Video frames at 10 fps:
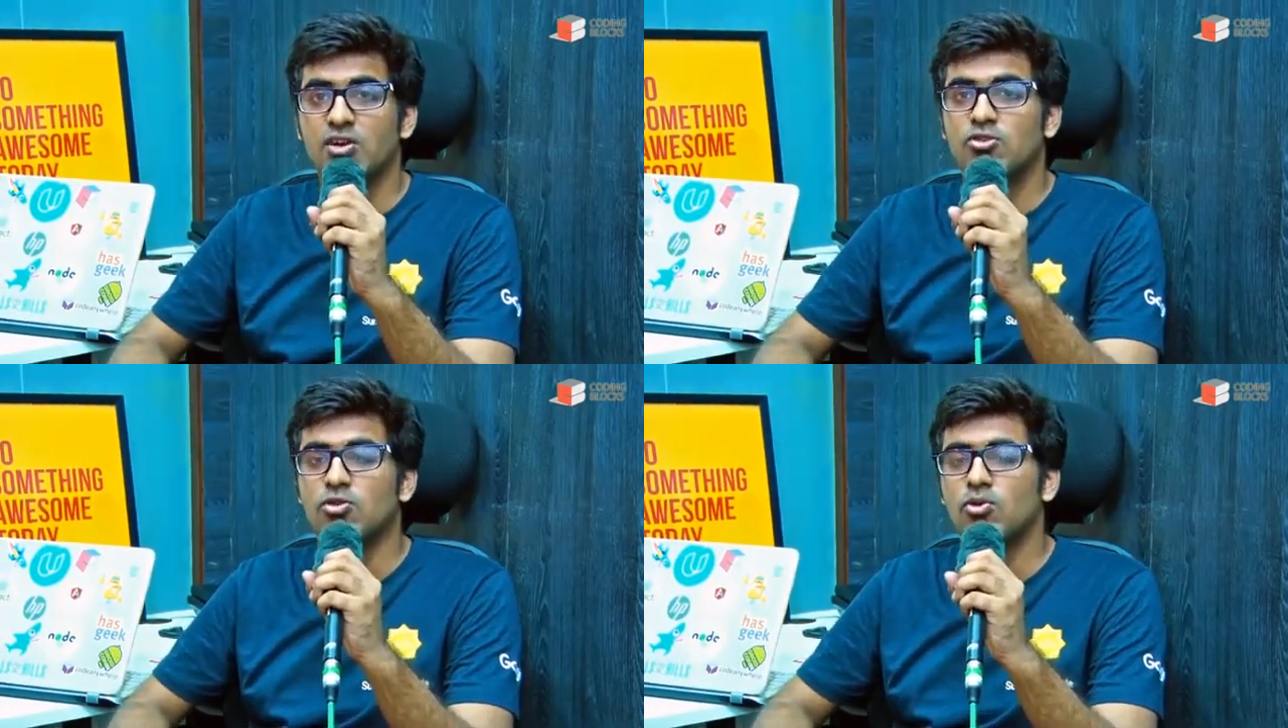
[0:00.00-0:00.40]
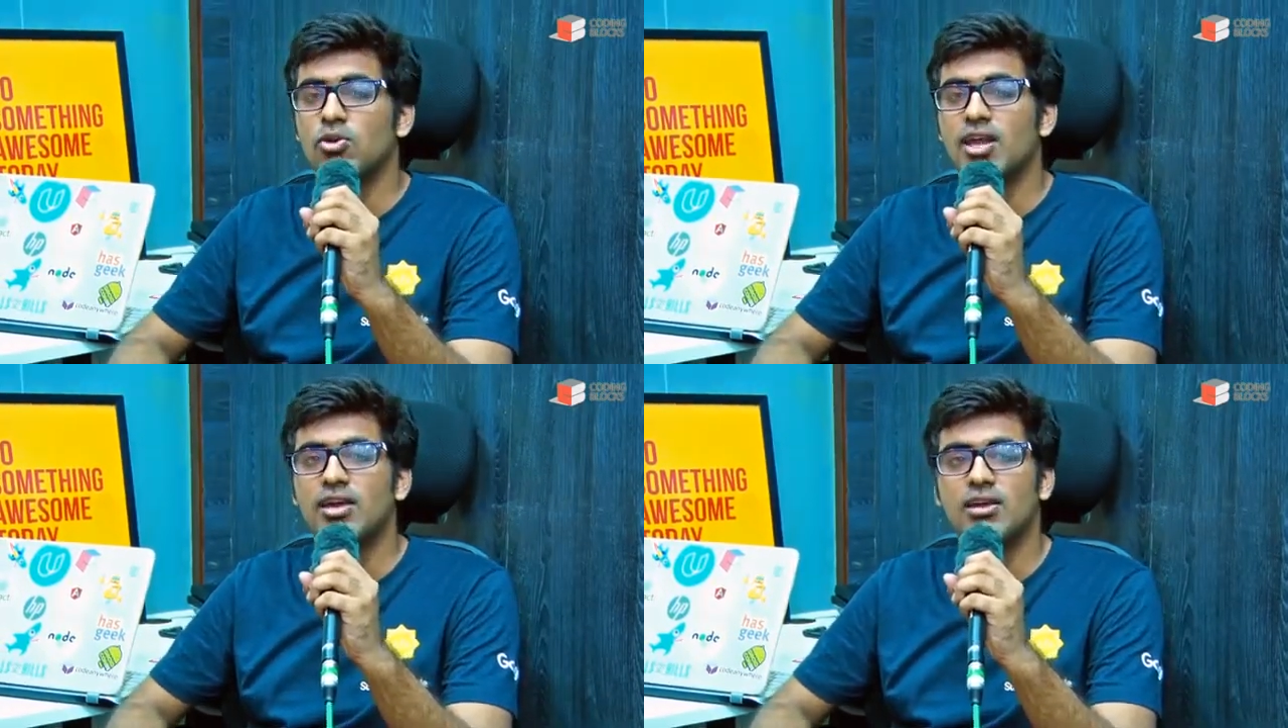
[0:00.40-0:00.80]
So
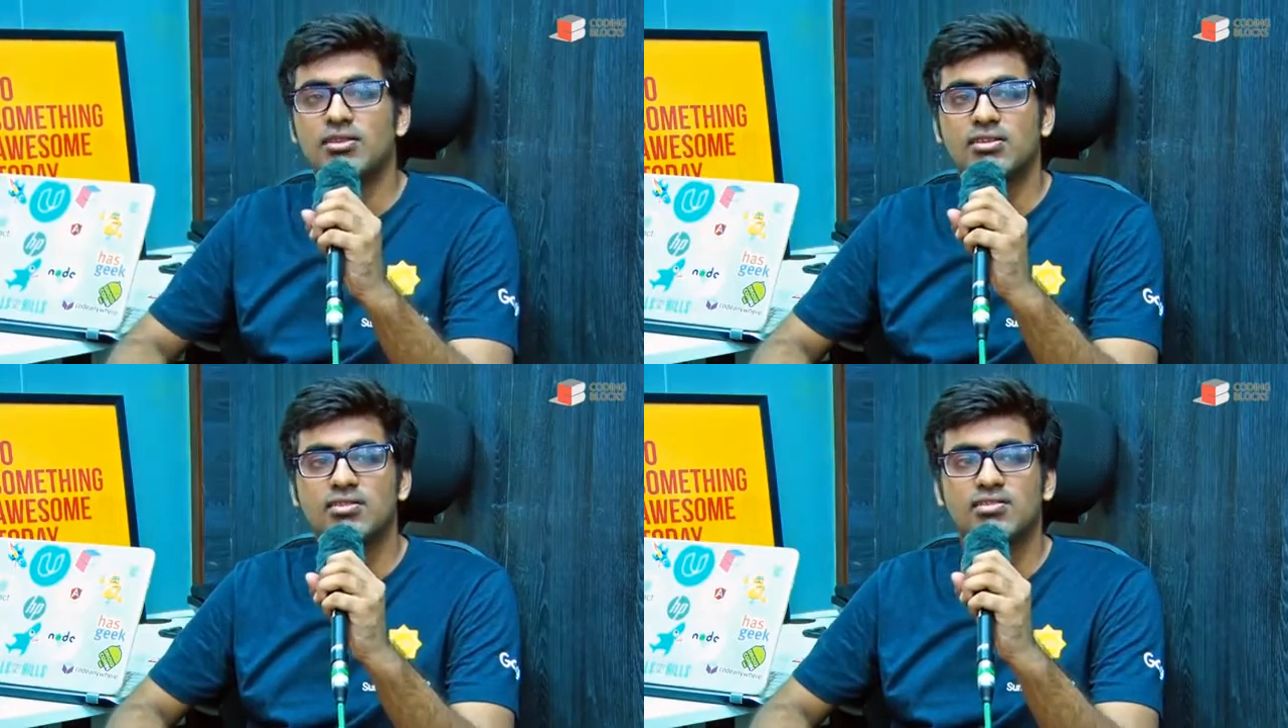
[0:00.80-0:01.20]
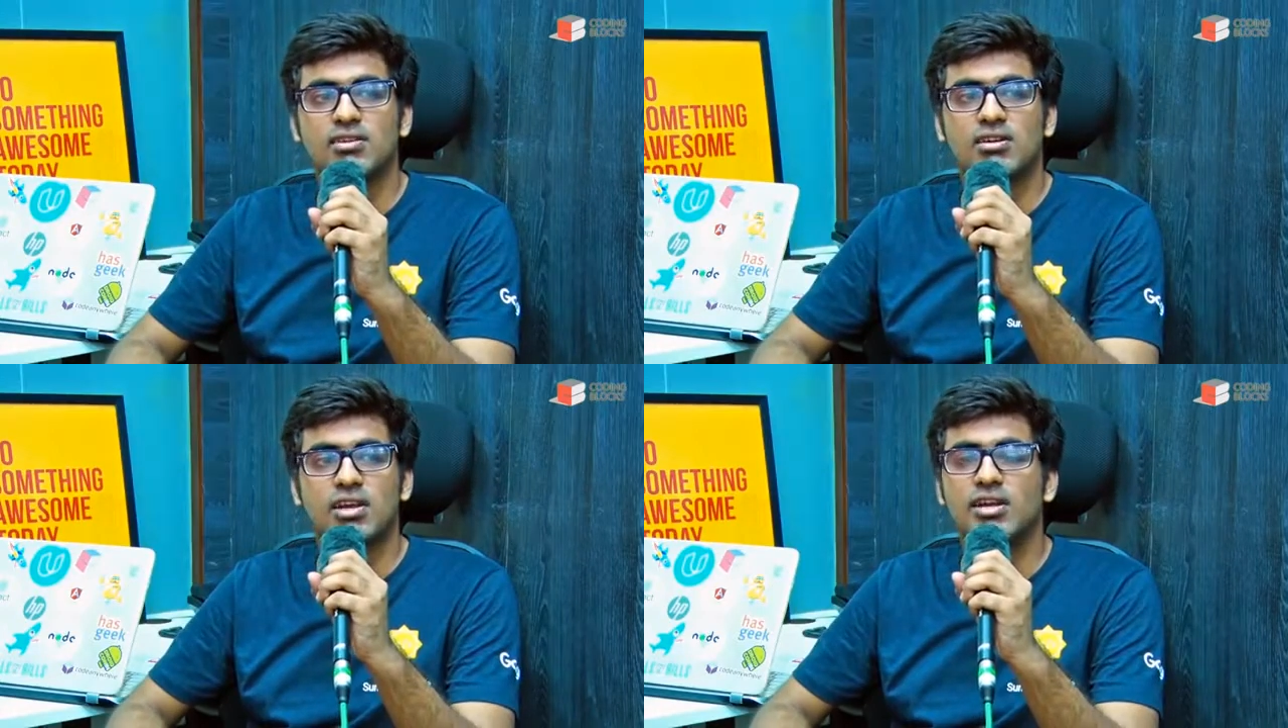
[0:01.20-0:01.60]
this is a
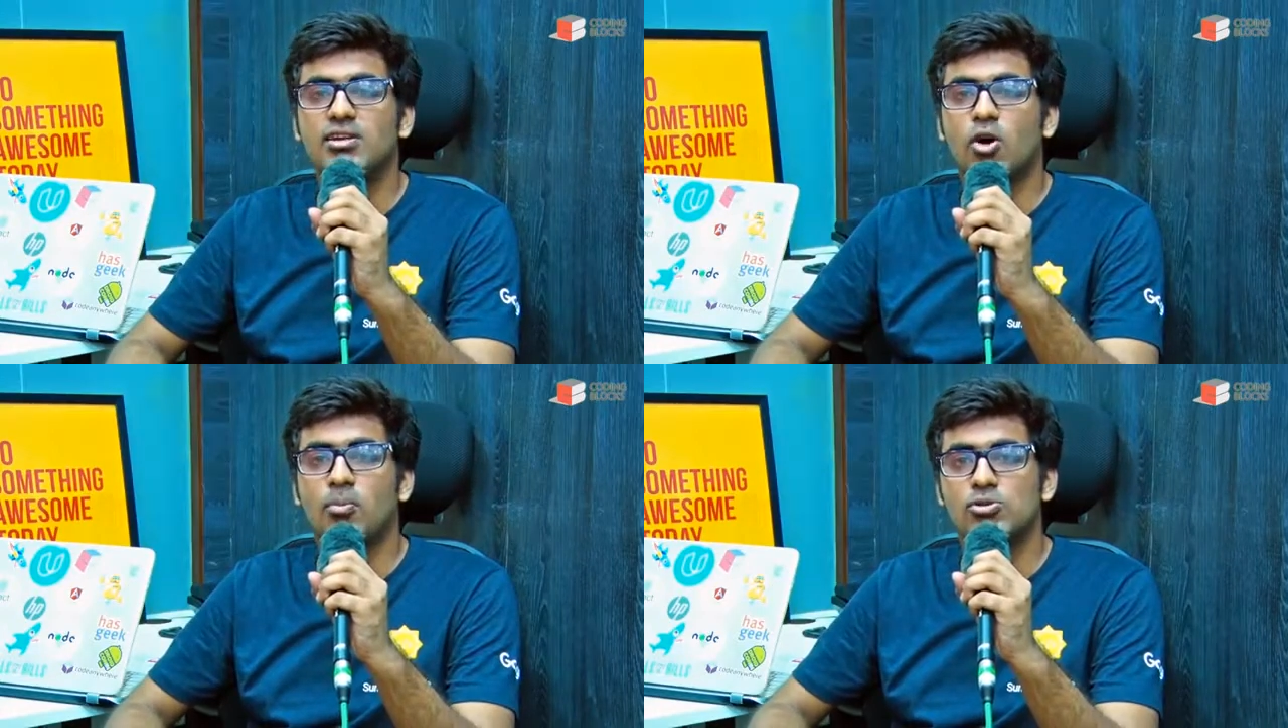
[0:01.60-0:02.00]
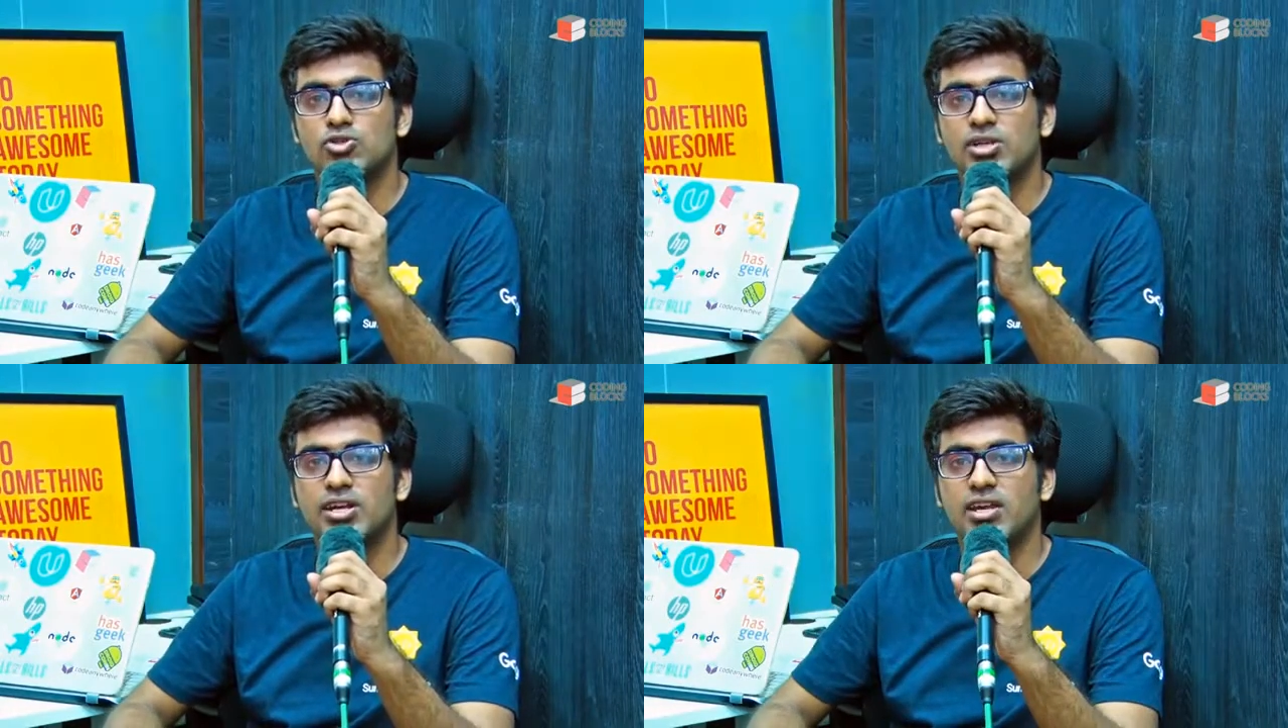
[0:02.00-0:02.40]
great
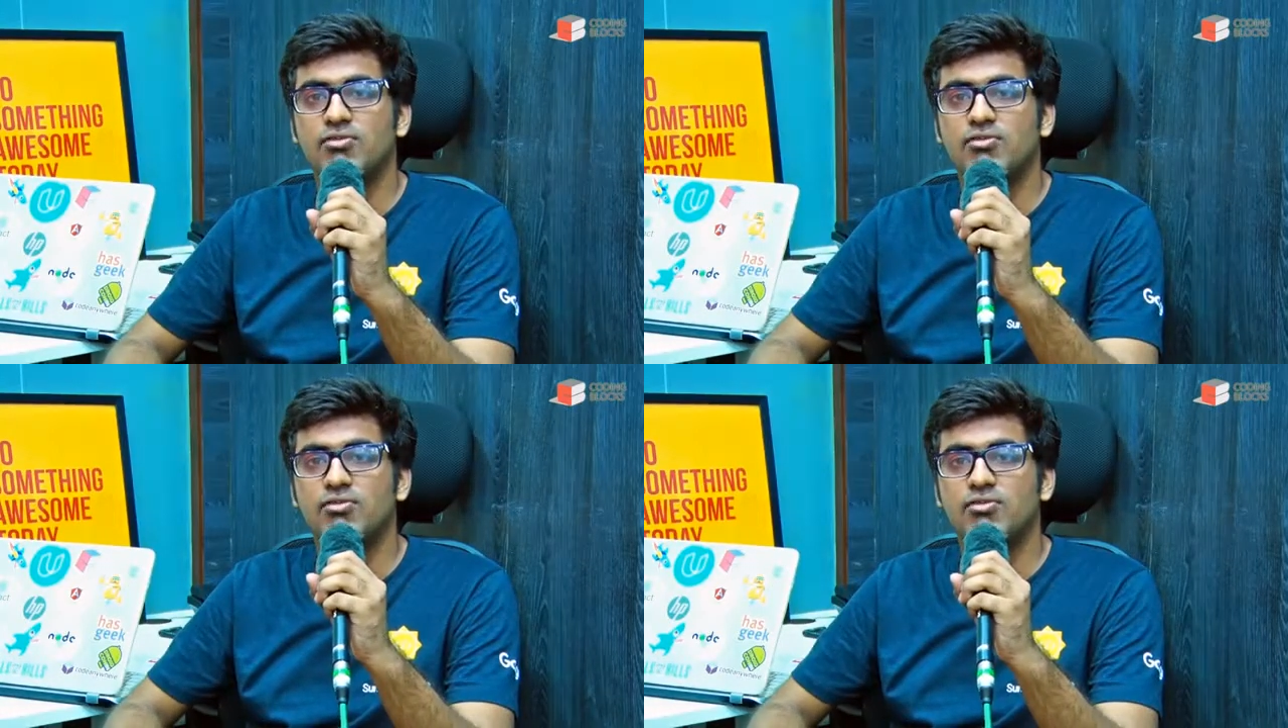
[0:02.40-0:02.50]
opportunity